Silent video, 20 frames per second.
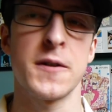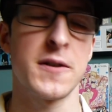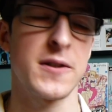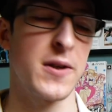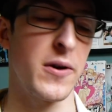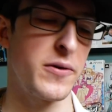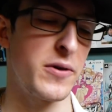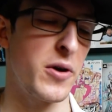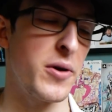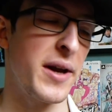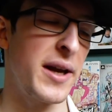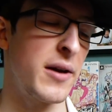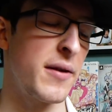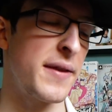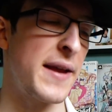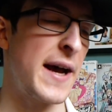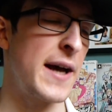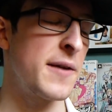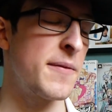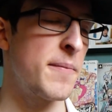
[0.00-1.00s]
So no hate on
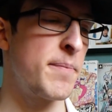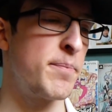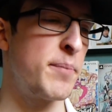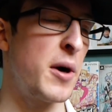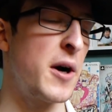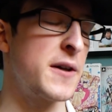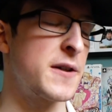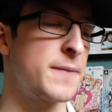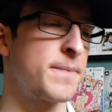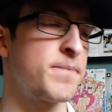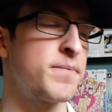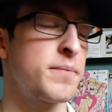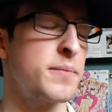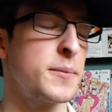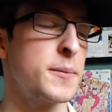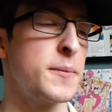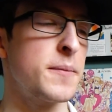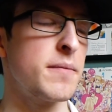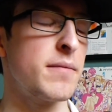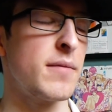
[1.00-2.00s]
that. But
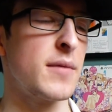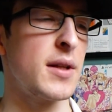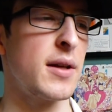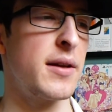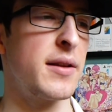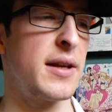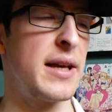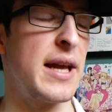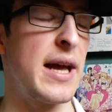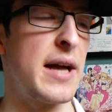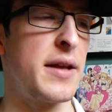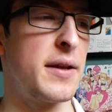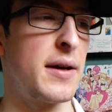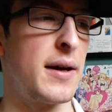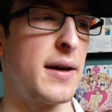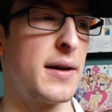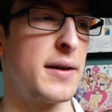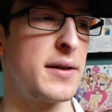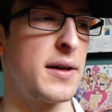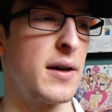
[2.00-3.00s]
the
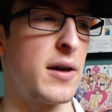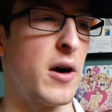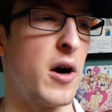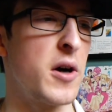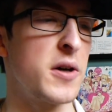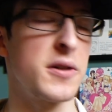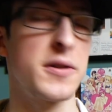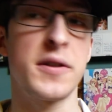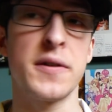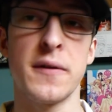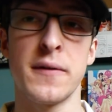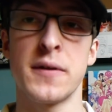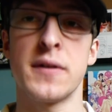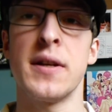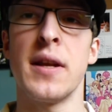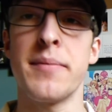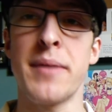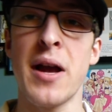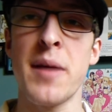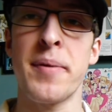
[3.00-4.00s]
art,
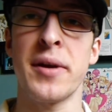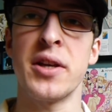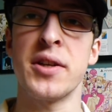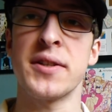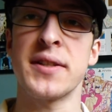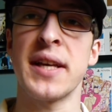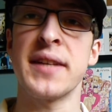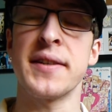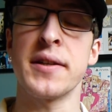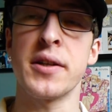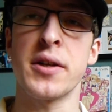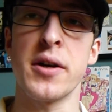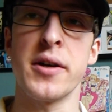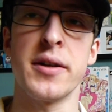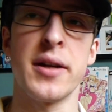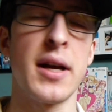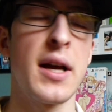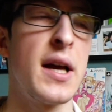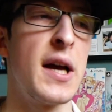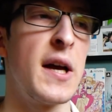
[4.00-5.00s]
in my opinion, just isn't
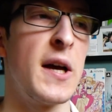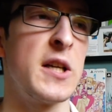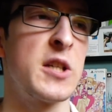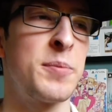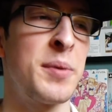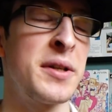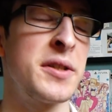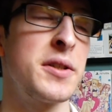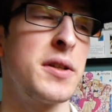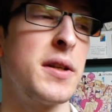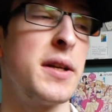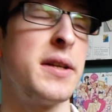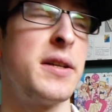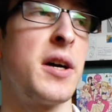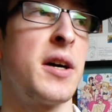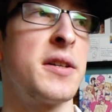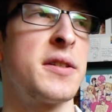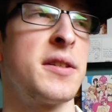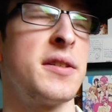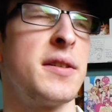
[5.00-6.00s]
good, especially
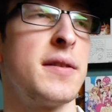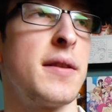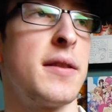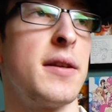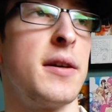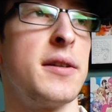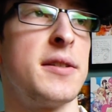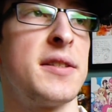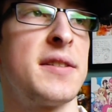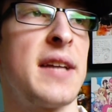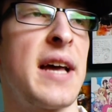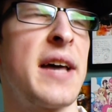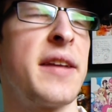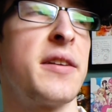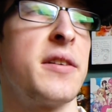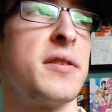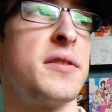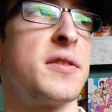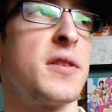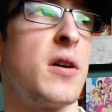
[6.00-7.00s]
not to the
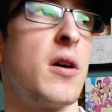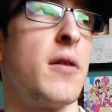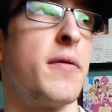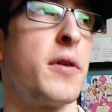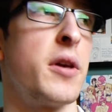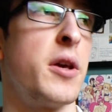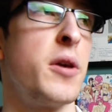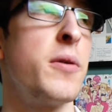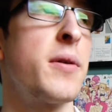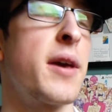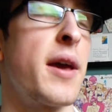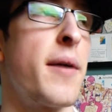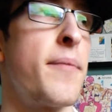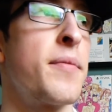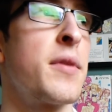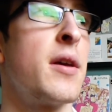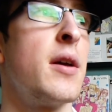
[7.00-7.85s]
standards of Hyuke.